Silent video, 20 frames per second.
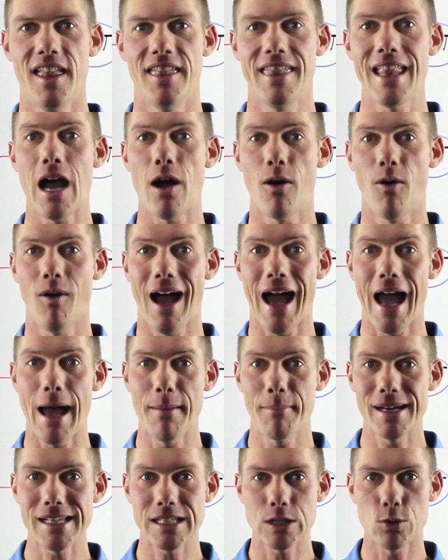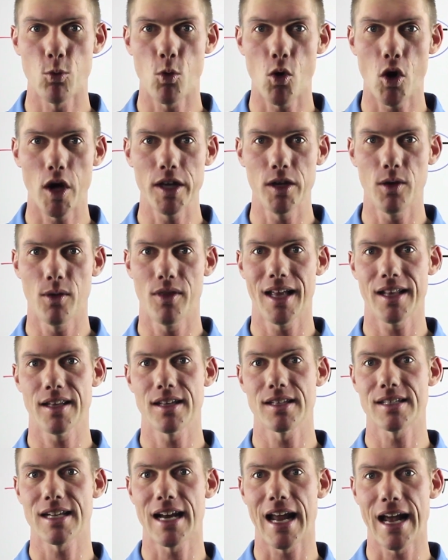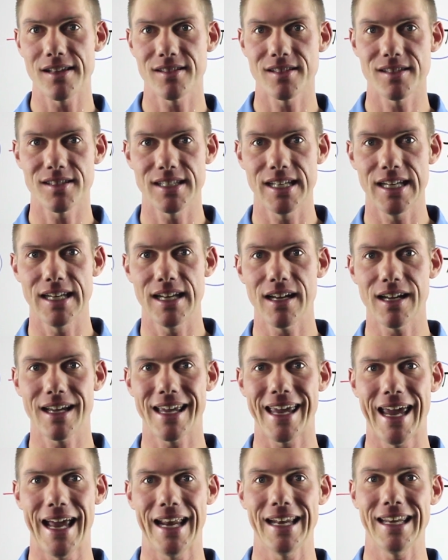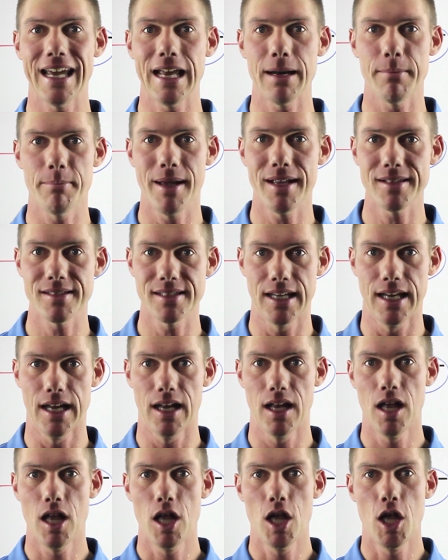Now, I must warn you that the slicer seeder can get messy.